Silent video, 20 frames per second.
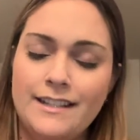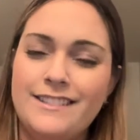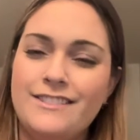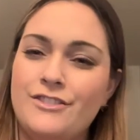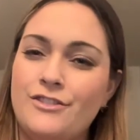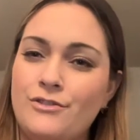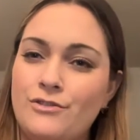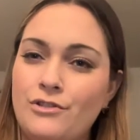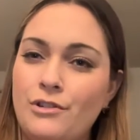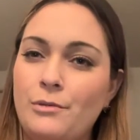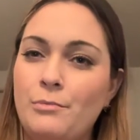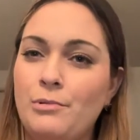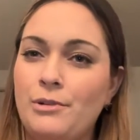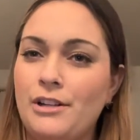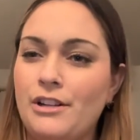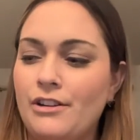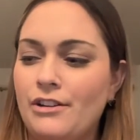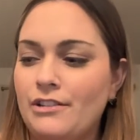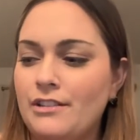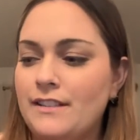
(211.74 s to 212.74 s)
it's usually pretty
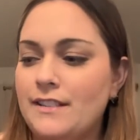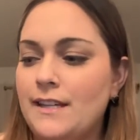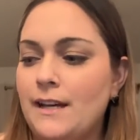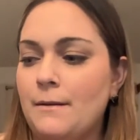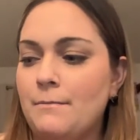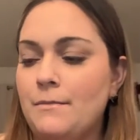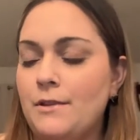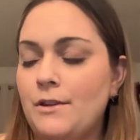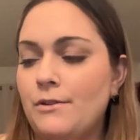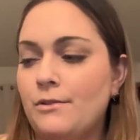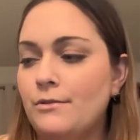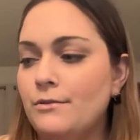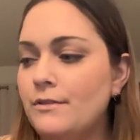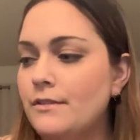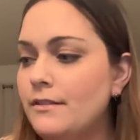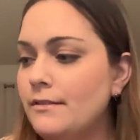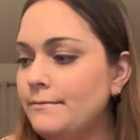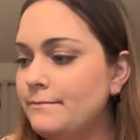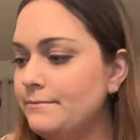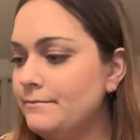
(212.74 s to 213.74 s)
hard to top
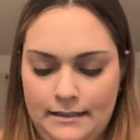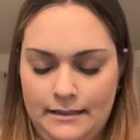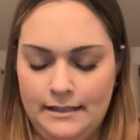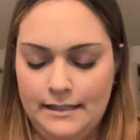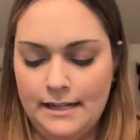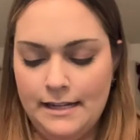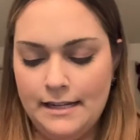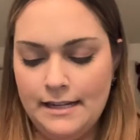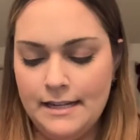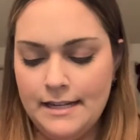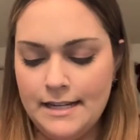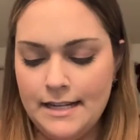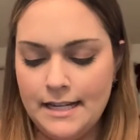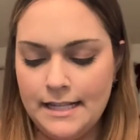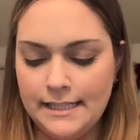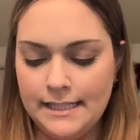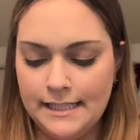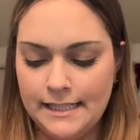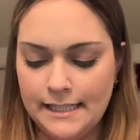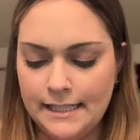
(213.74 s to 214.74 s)
those. Day
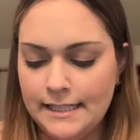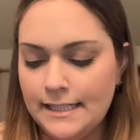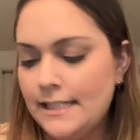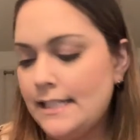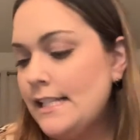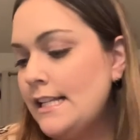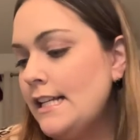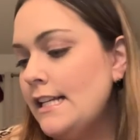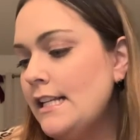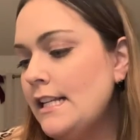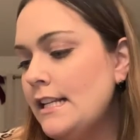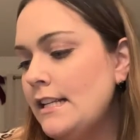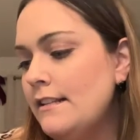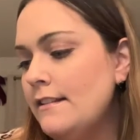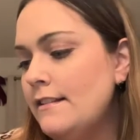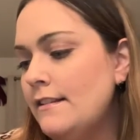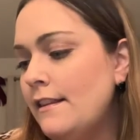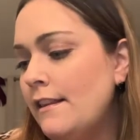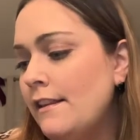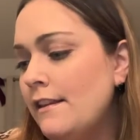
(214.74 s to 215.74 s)
16
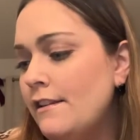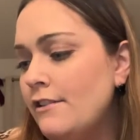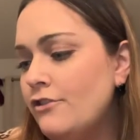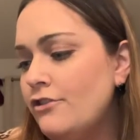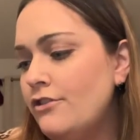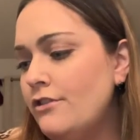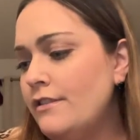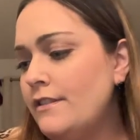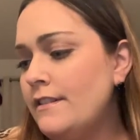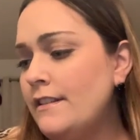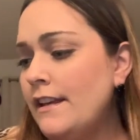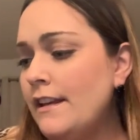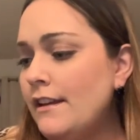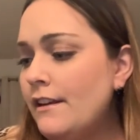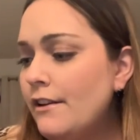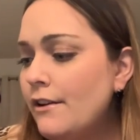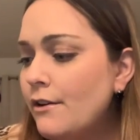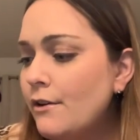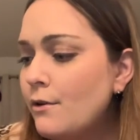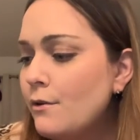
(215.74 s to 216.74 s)
is the
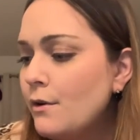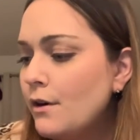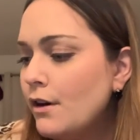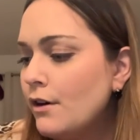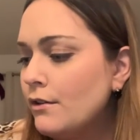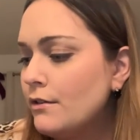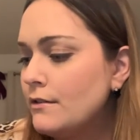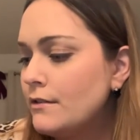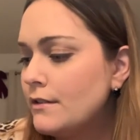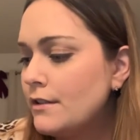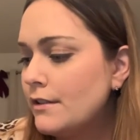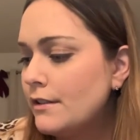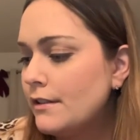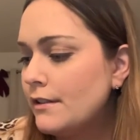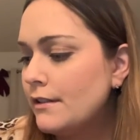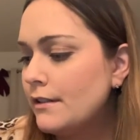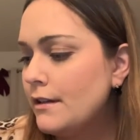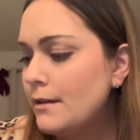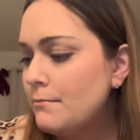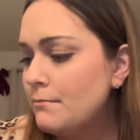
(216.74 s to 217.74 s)
Shiseido
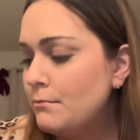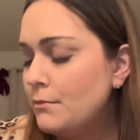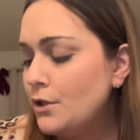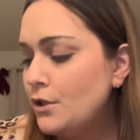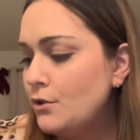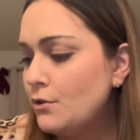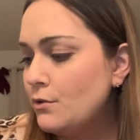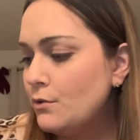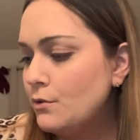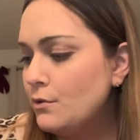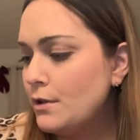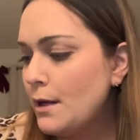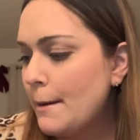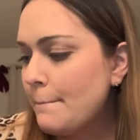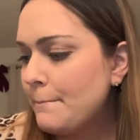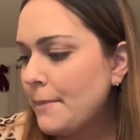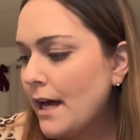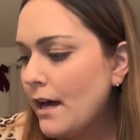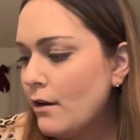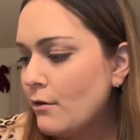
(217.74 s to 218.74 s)
Ultimune
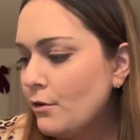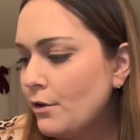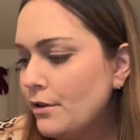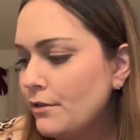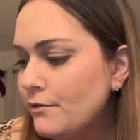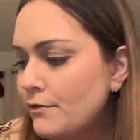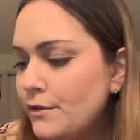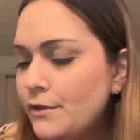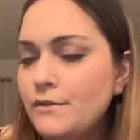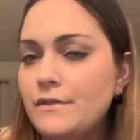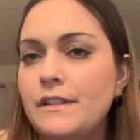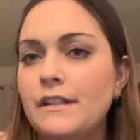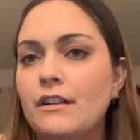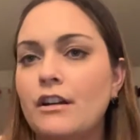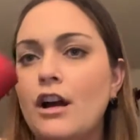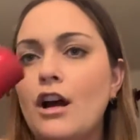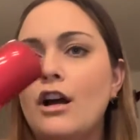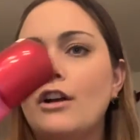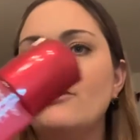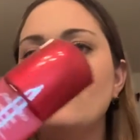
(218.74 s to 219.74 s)
Power Infusing
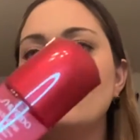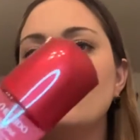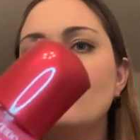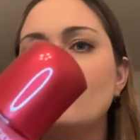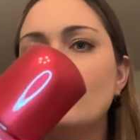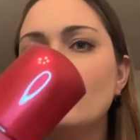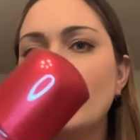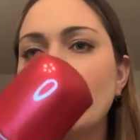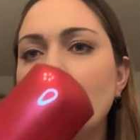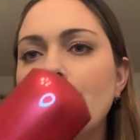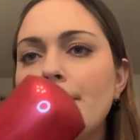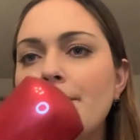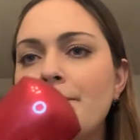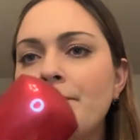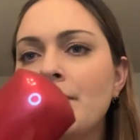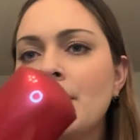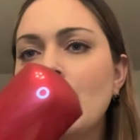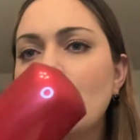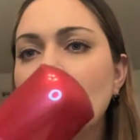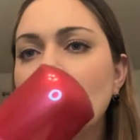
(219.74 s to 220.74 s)
Concentrate.